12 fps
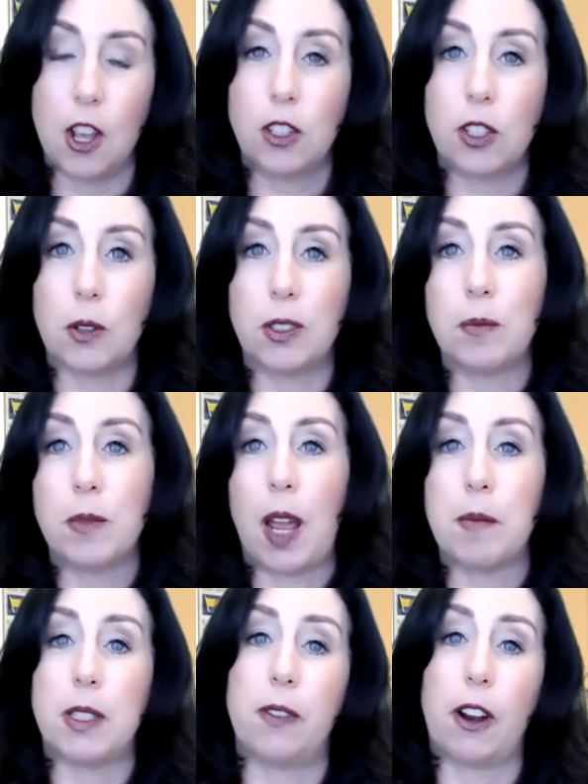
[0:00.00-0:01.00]
So
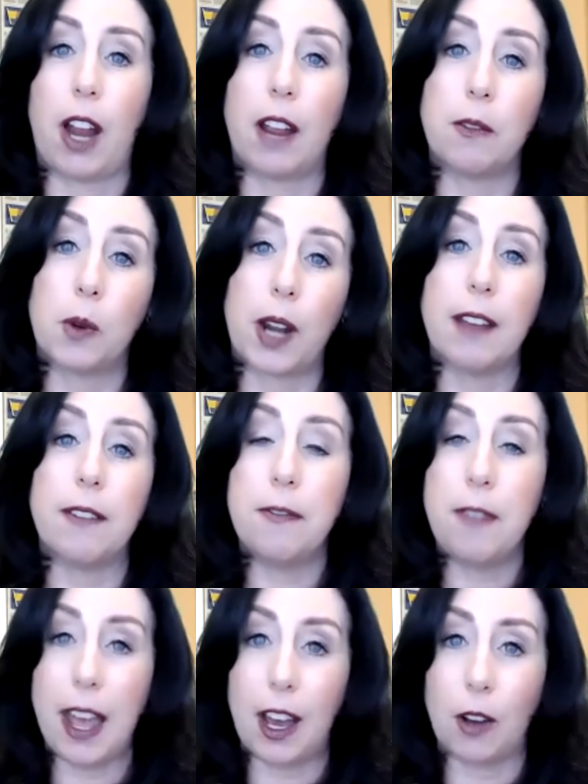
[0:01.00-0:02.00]
sometimes it's very, I, what I have
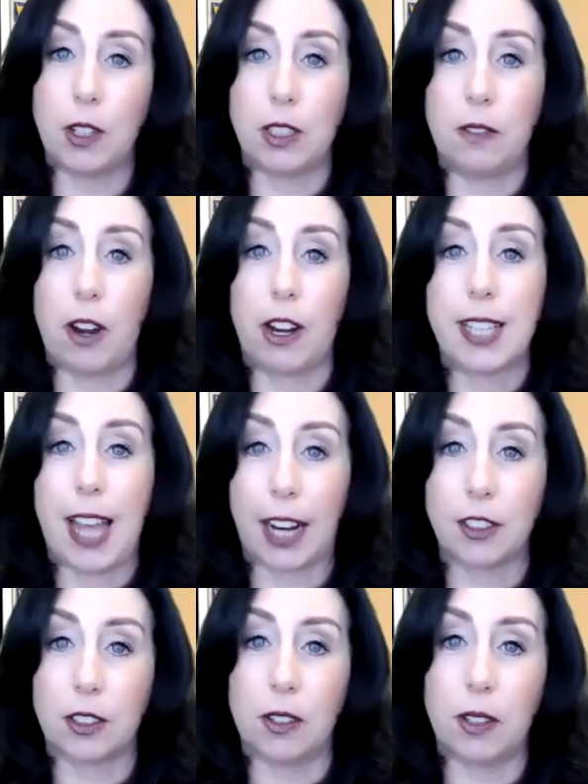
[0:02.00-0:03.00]
found, it's very
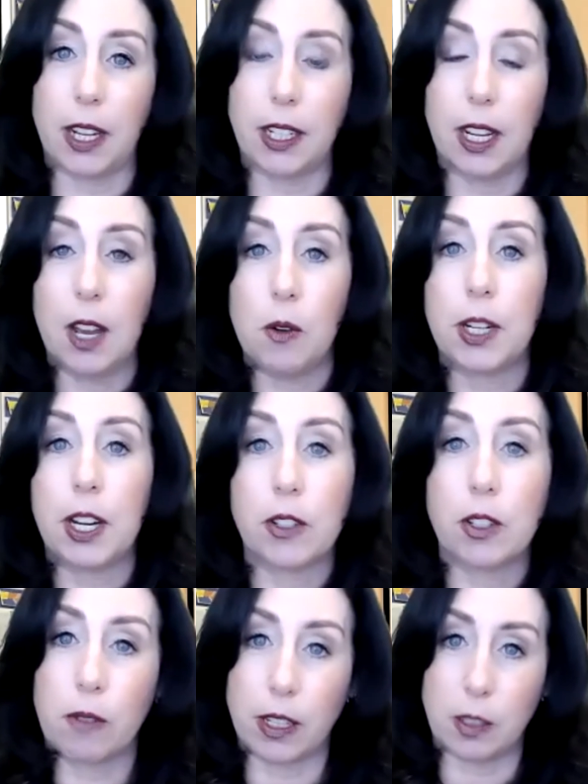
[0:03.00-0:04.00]
tactical, like, well,
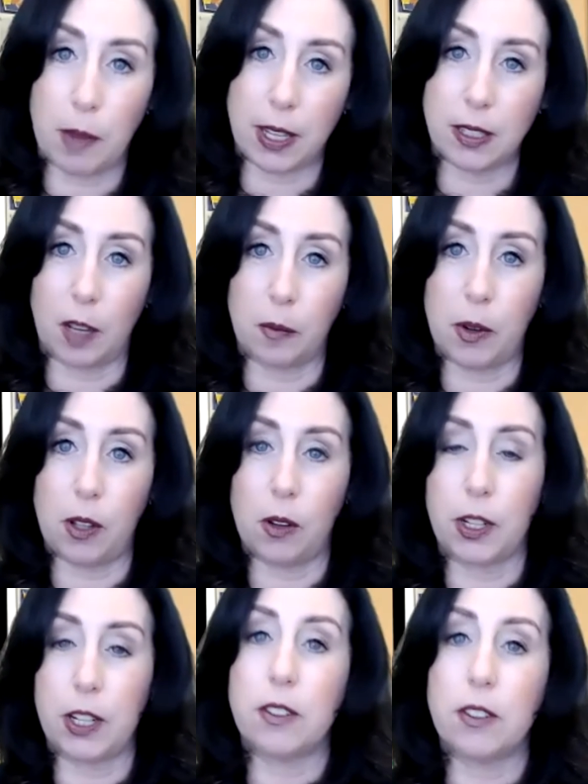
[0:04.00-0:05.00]
here's a resume sample
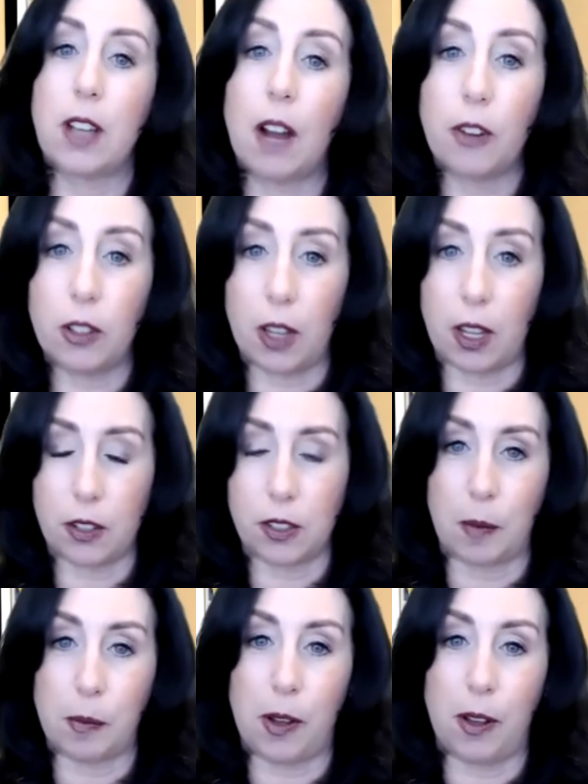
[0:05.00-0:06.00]
or here's a cover letter
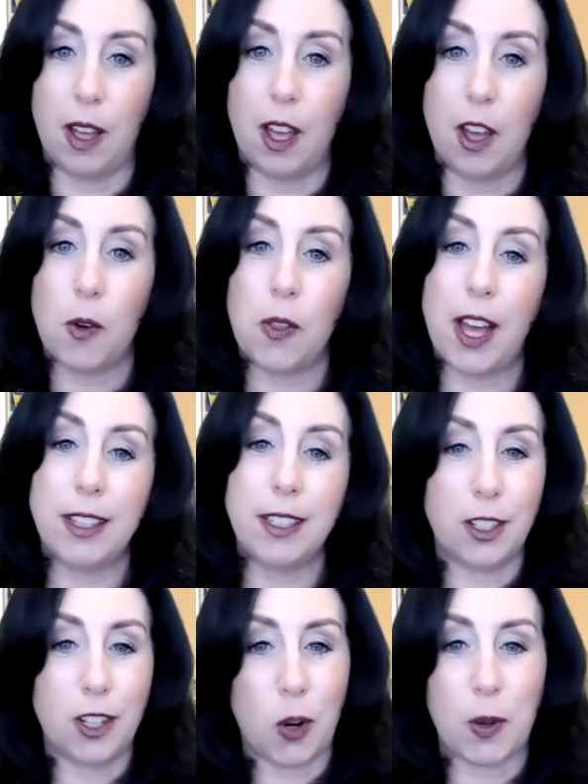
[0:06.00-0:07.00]
sample. Well, that
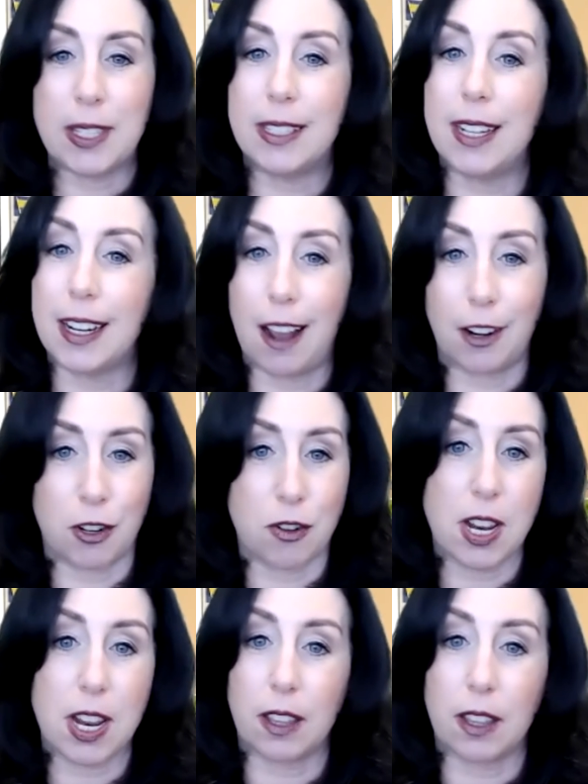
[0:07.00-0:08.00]
doesn't always dig
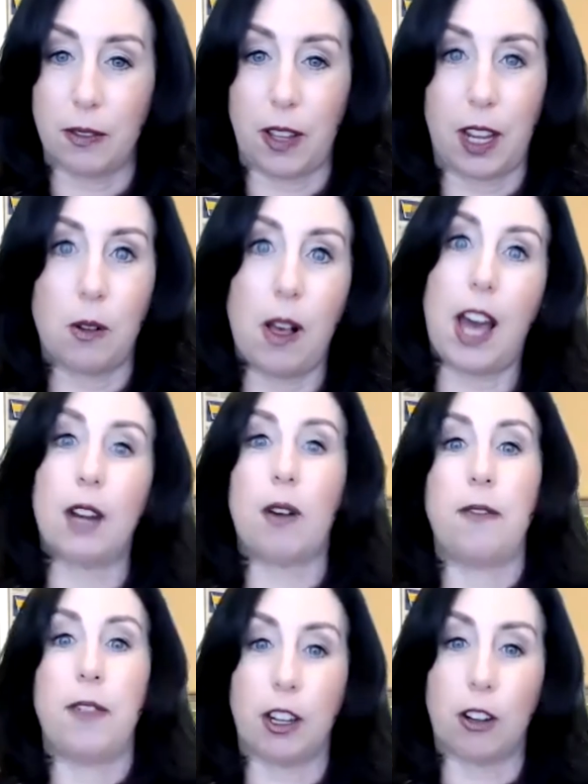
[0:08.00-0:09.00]
underneath of like, well, how do
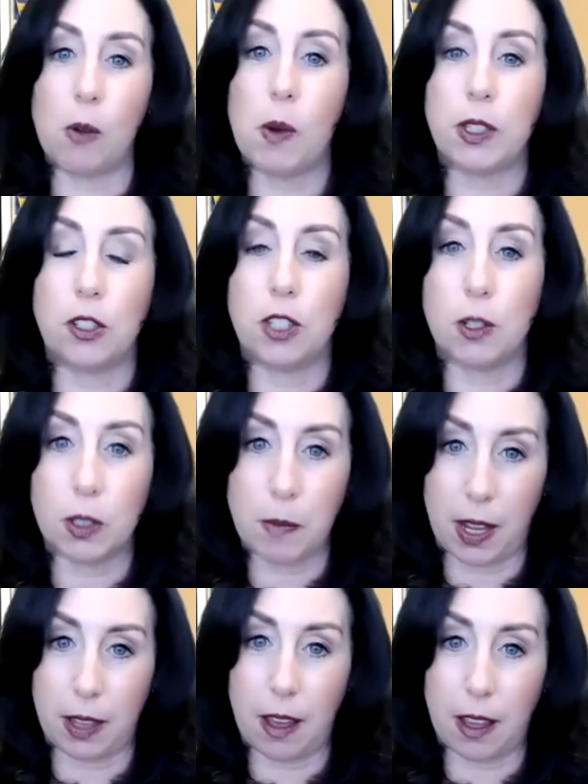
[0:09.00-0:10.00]
I figure out what to do with
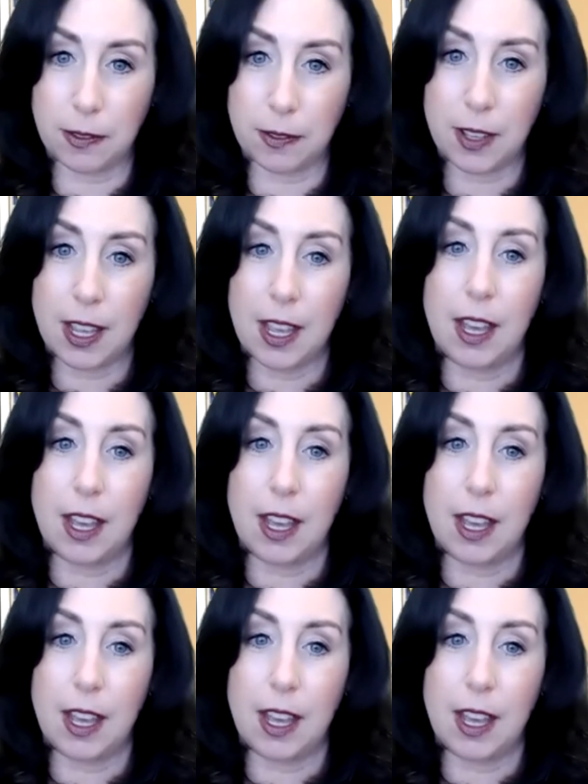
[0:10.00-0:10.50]
my life?